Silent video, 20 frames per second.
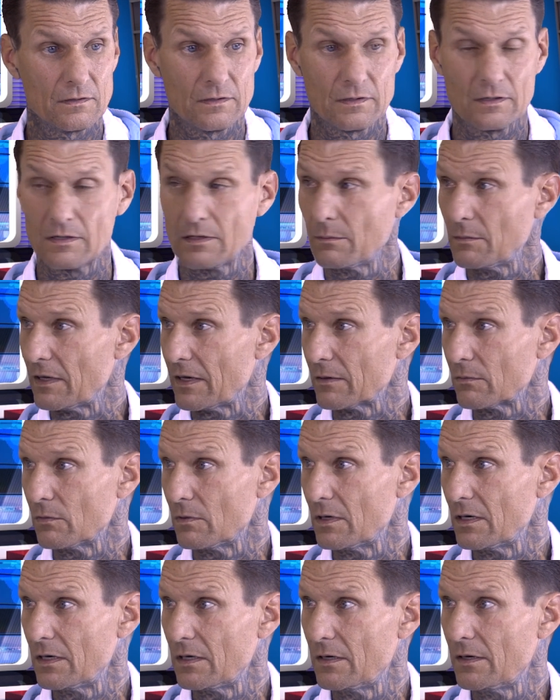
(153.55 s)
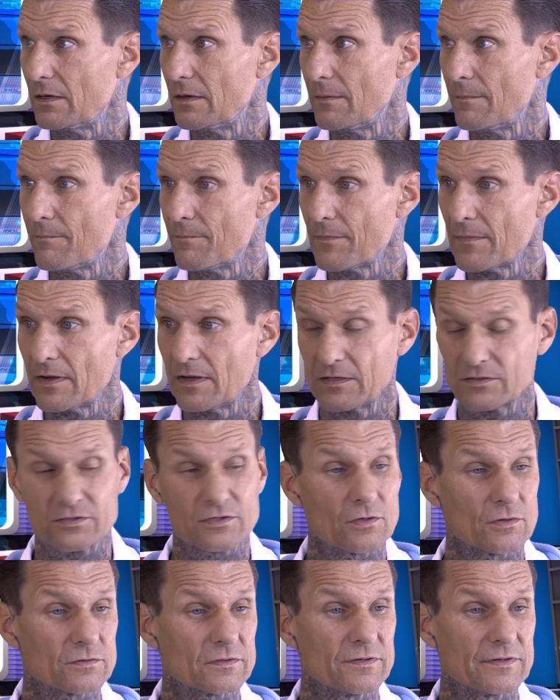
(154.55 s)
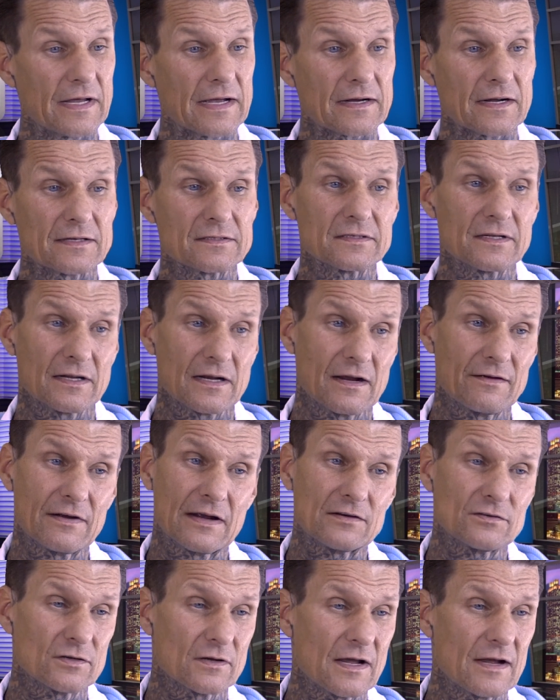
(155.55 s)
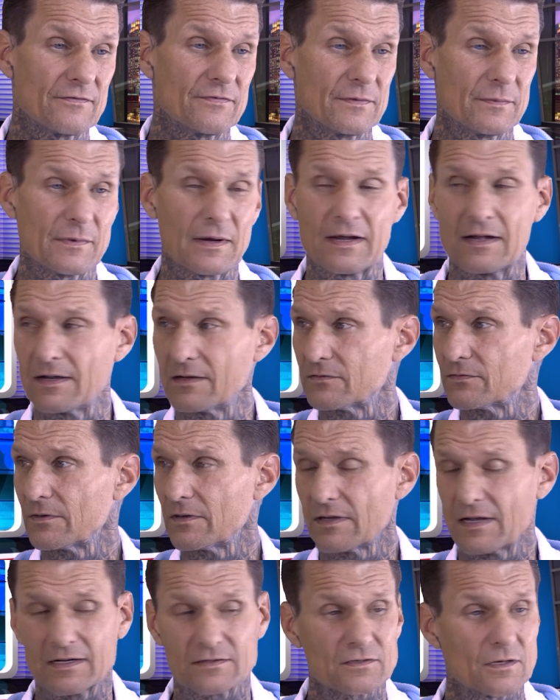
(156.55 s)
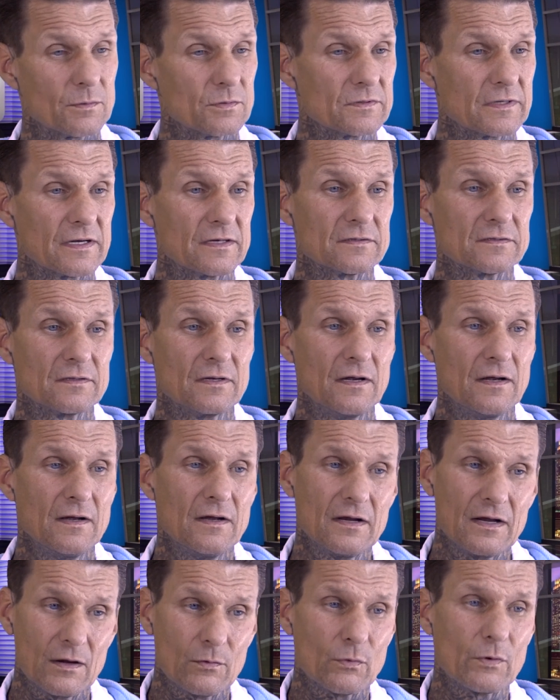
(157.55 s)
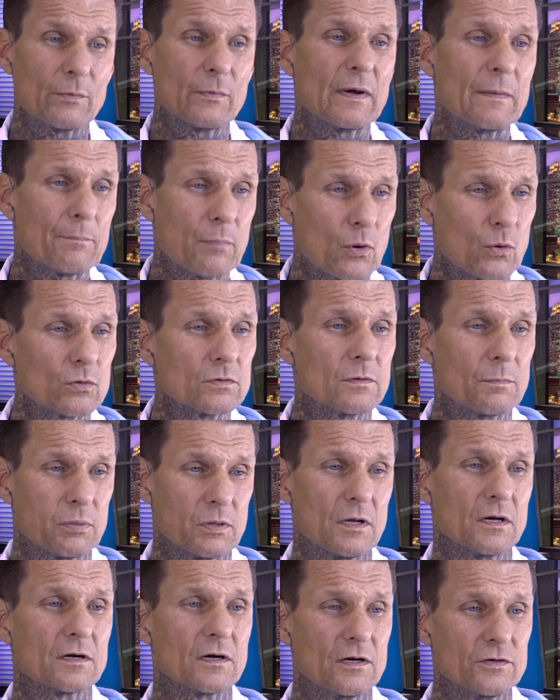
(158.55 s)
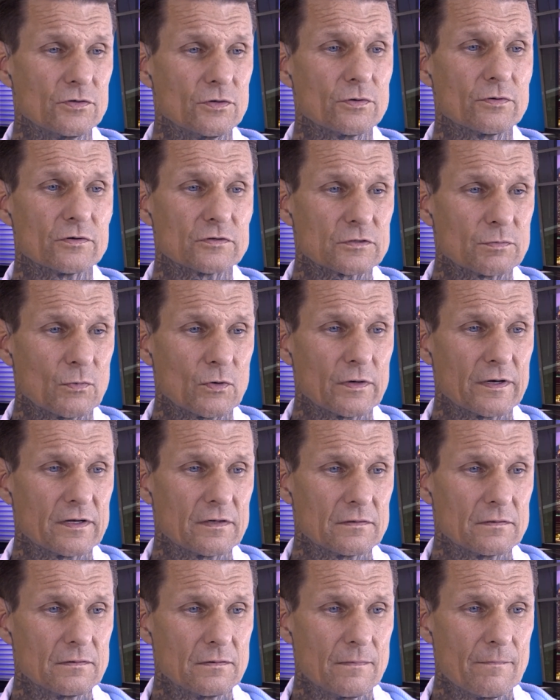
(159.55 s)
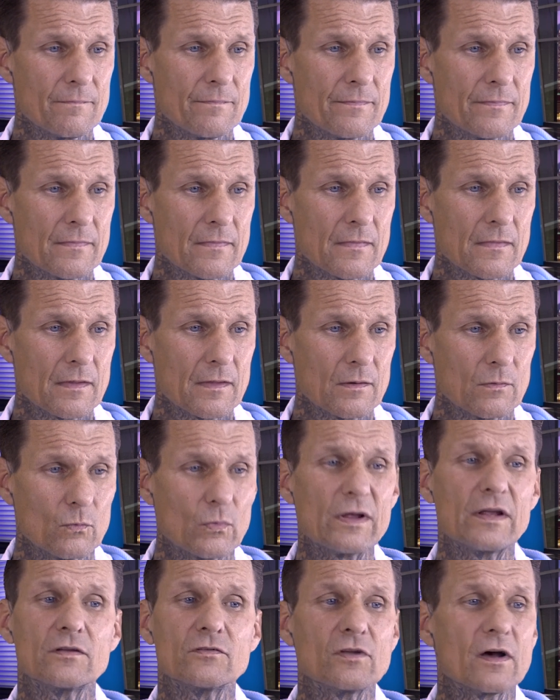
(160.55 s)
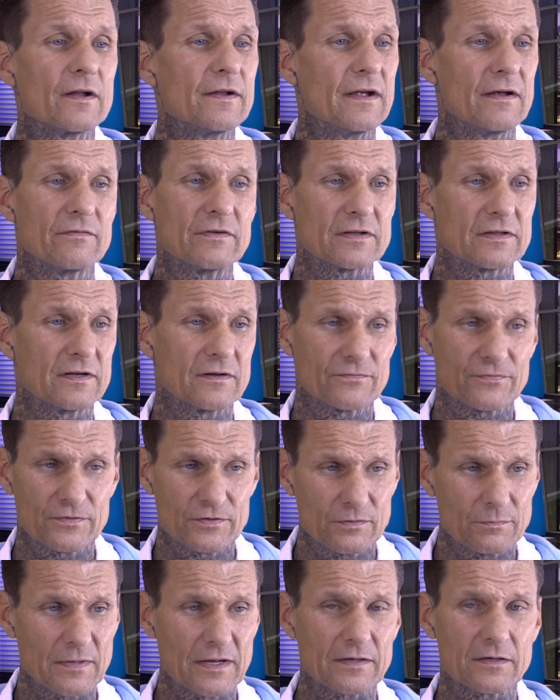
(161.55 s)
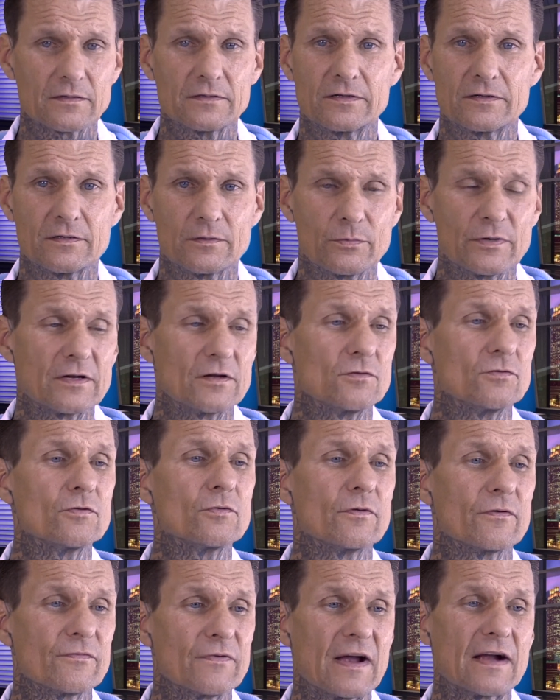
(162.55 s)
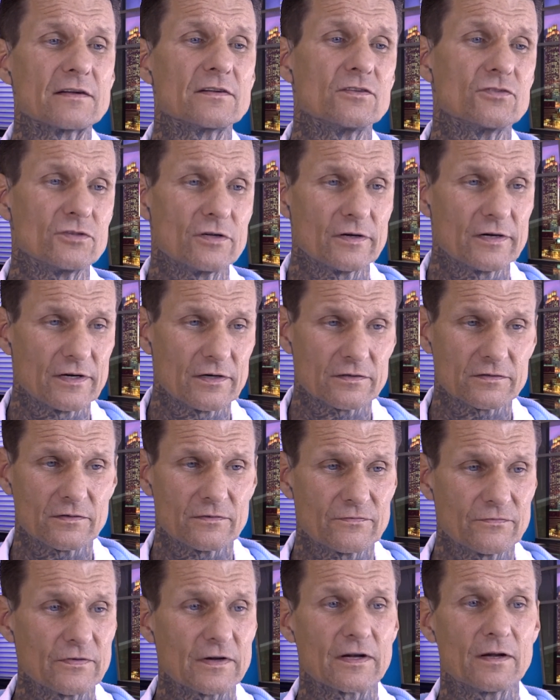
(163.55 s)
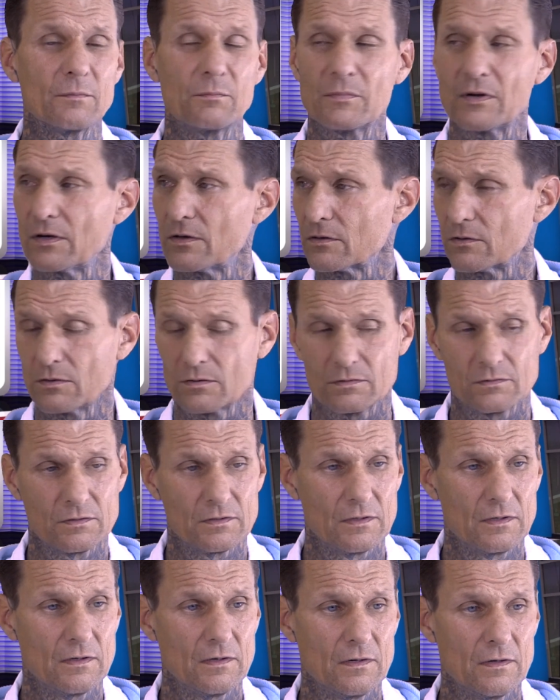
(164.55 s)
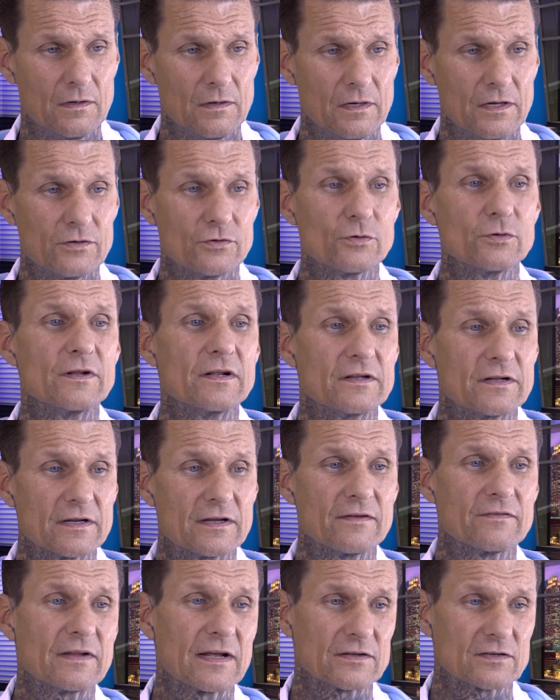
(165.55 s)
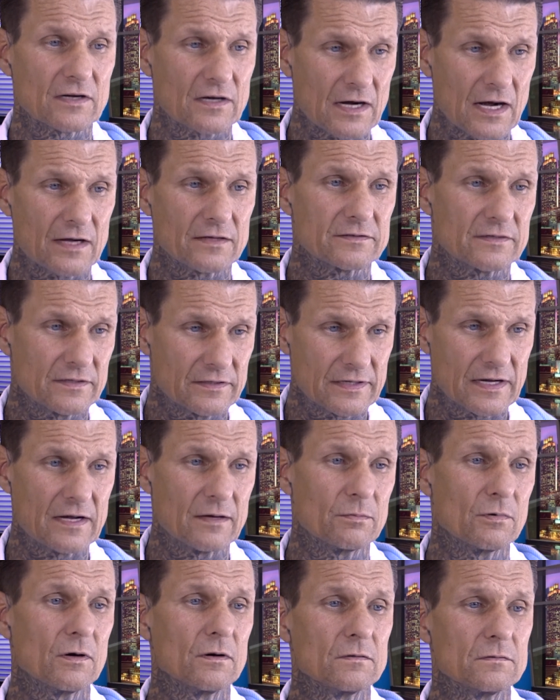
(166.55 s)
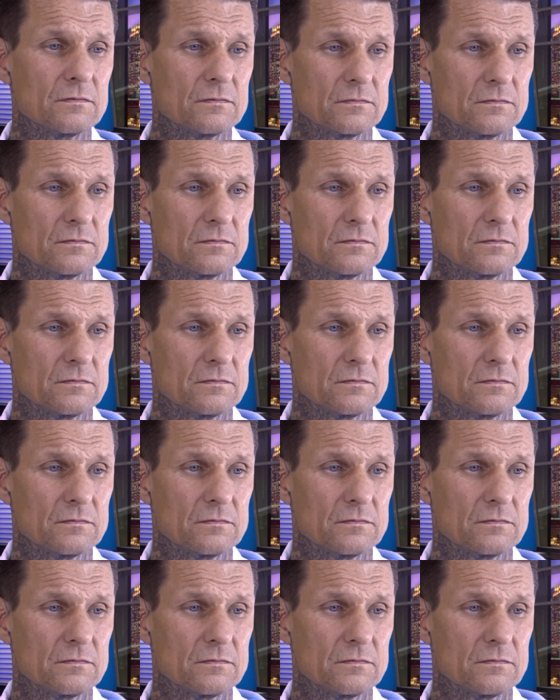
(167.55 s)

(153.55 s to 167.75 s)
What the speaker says: I'm like, what? And she goes, and like I said, I've had your life in my hands for the last couple of days. And when we pulled the plug on you this morning, we had done everything for you medically that we could do. The fact that you're here is a freaking miracle. And you need to give that to God today, bro.